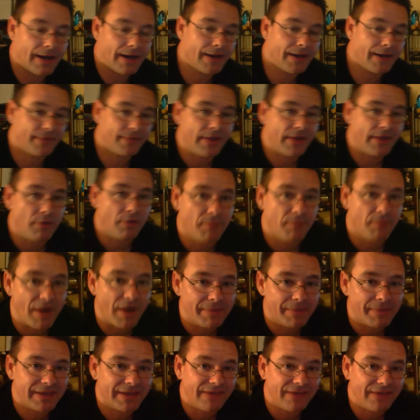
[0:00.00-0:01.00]
They were
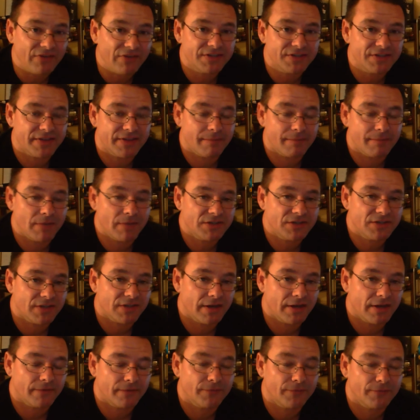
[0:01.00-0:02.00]
probably given to them much
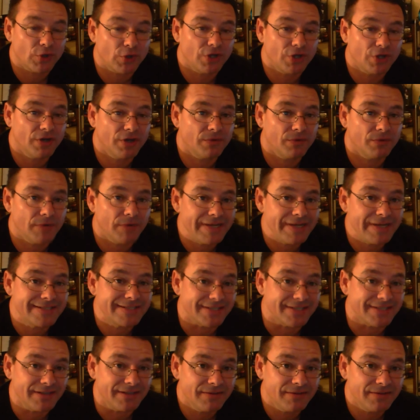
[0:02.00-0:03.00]
later for good
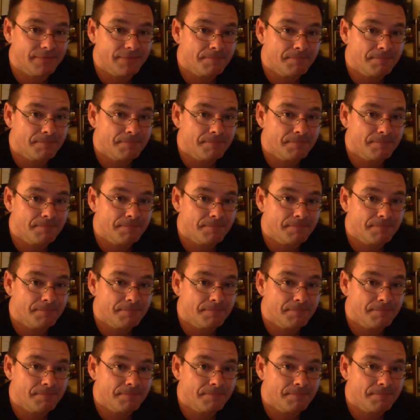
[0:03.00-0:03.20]
reason.